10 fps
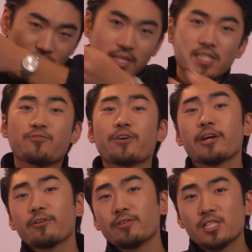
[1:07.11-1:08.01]
This
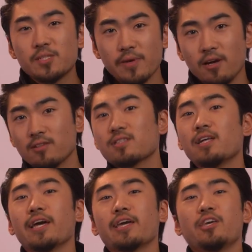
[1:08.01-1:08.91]
fragrance smells
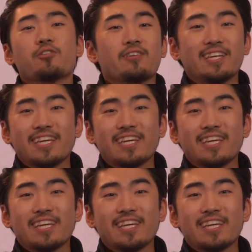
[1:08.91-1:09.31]
like you're in